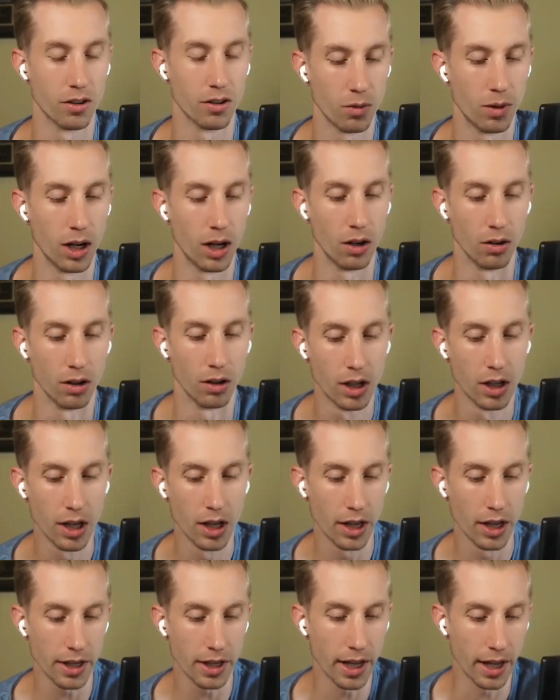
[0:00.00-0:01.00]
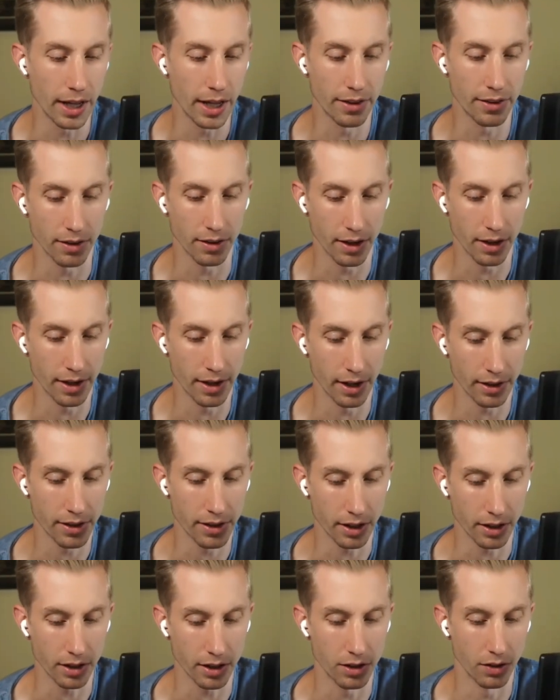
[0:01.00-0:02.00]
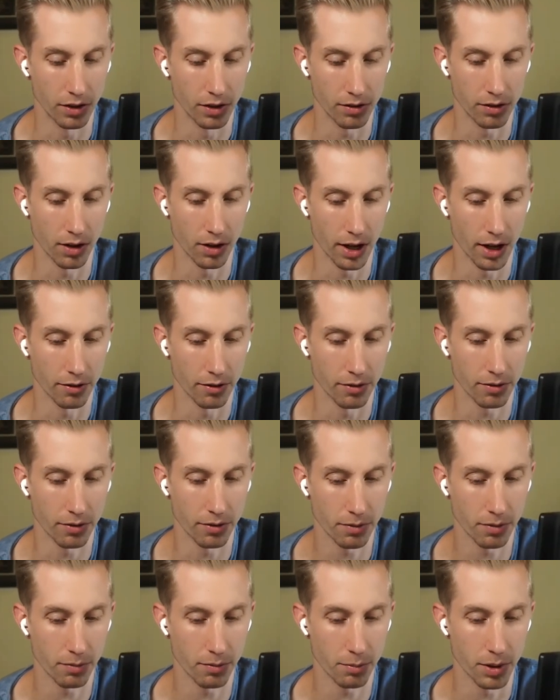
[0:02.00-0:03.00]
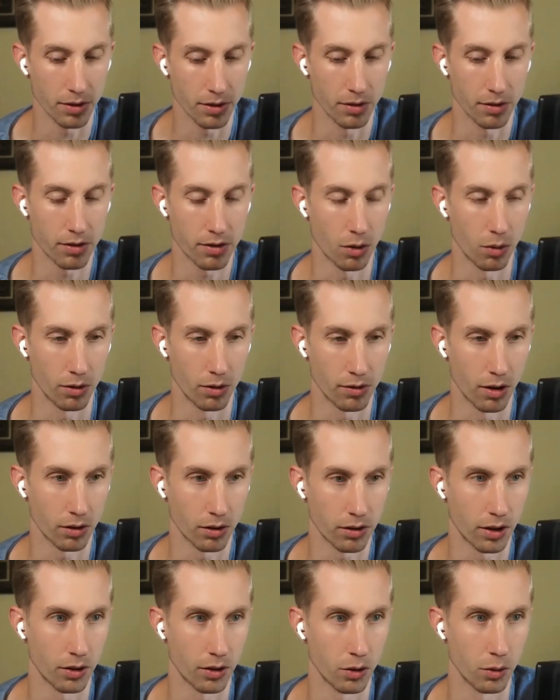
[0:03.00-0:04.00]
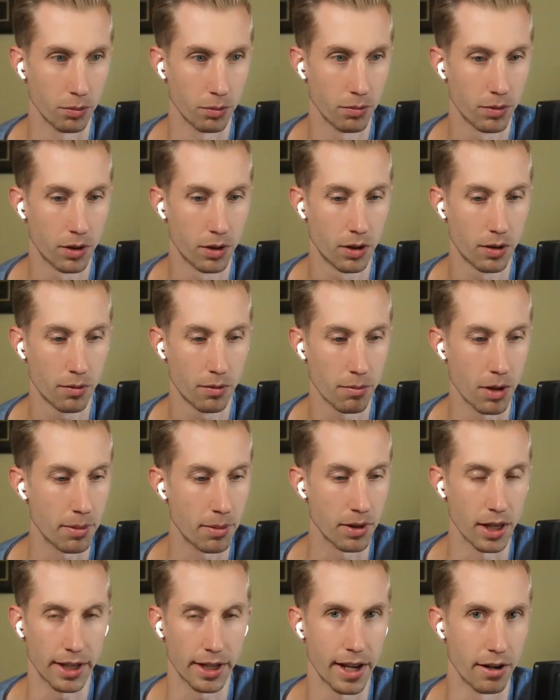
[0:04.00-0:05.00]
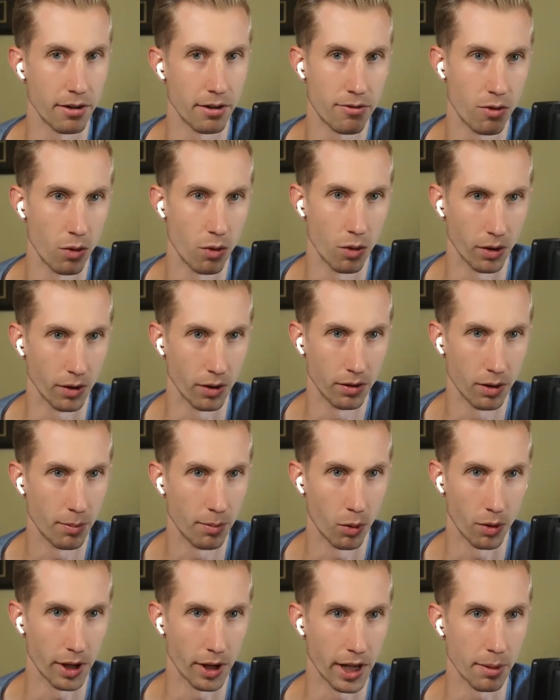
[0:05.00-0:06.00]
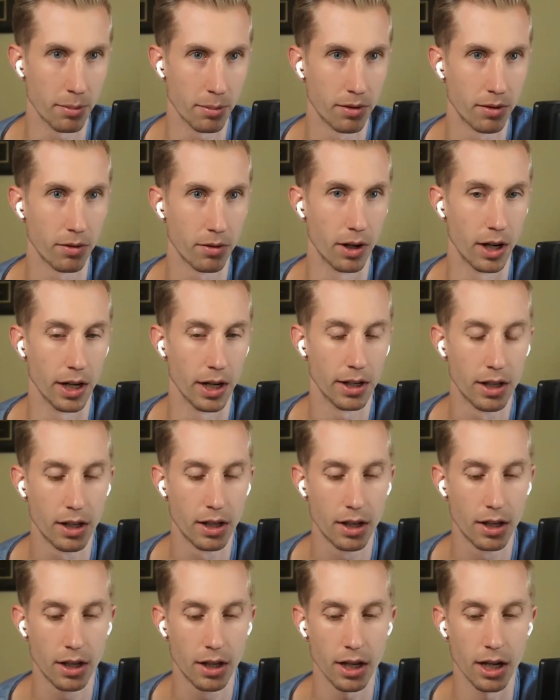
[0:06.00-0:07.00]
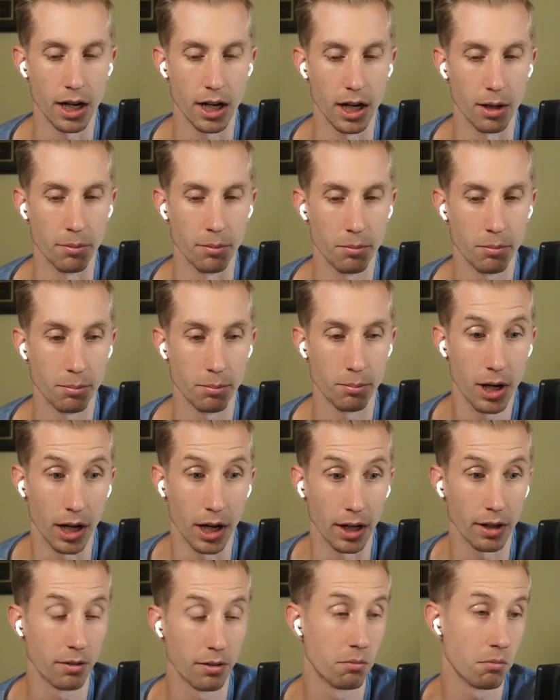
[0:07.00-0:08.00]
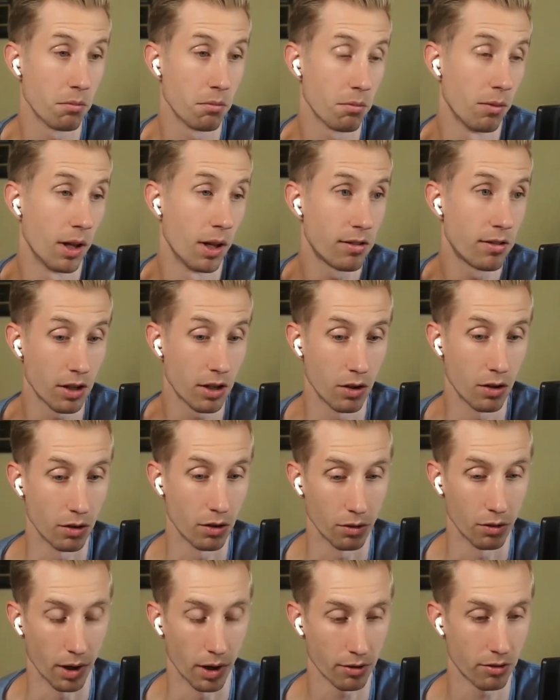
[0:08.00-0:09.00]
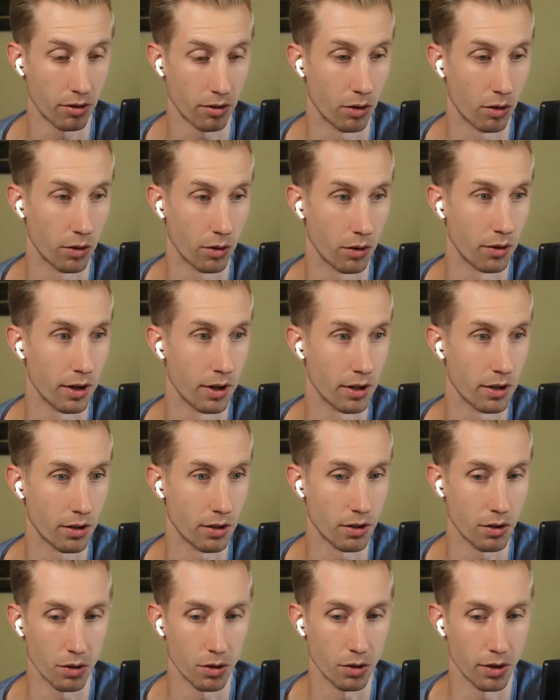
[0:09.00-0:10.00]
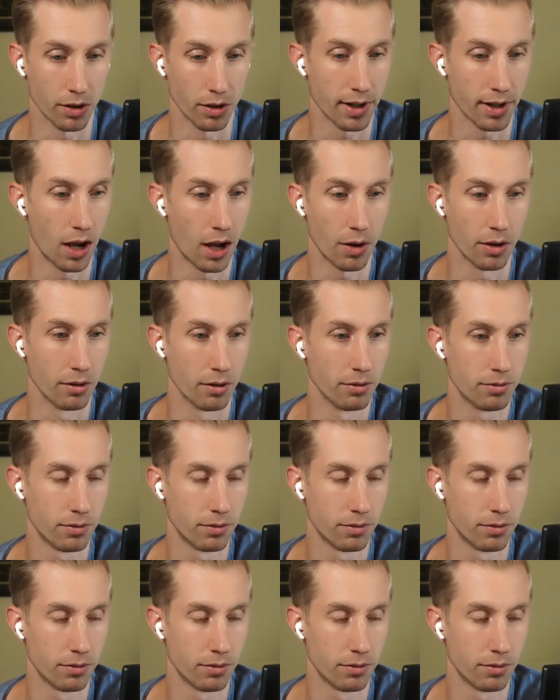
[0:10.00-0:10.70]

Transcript: Wow. Yeah, and and I think you know, there's a lot of business owners out there who maybe they can't afford a Bored Ape, right? Mm-hmm. Um, but let's say you're a restaurant owner and you're in a town of